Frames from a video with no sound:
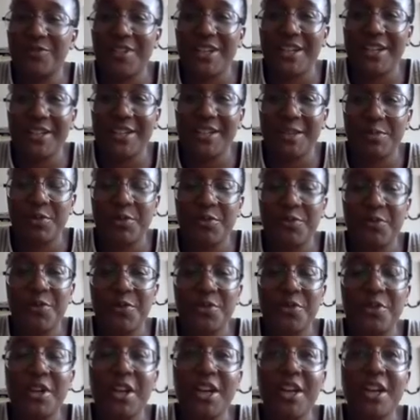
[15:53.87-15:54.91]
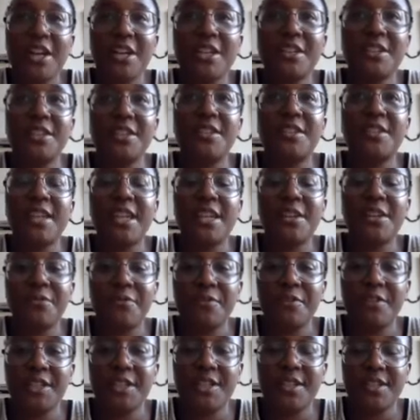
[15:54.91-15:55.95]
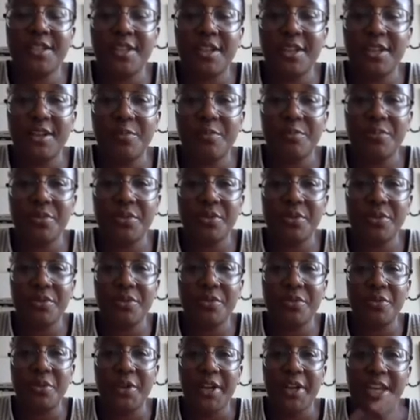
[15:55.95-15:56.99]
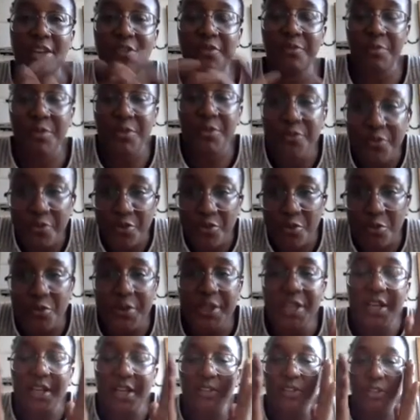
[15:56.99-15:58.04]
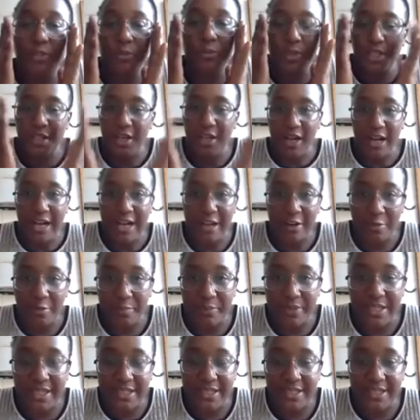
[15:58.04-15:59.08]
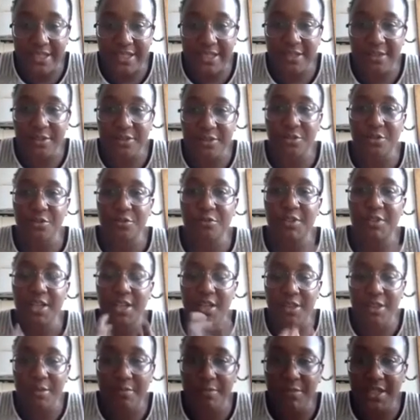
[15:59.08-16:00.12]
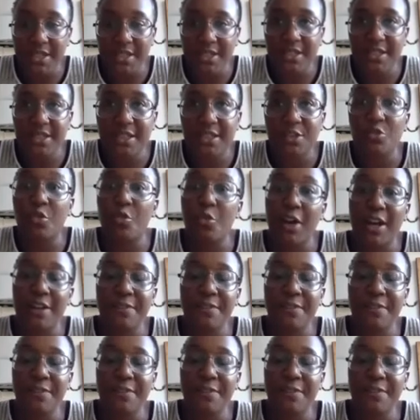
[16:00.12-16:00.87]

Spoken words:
done this before. So say, for example, if before we are doing our meetings or another meeting, or I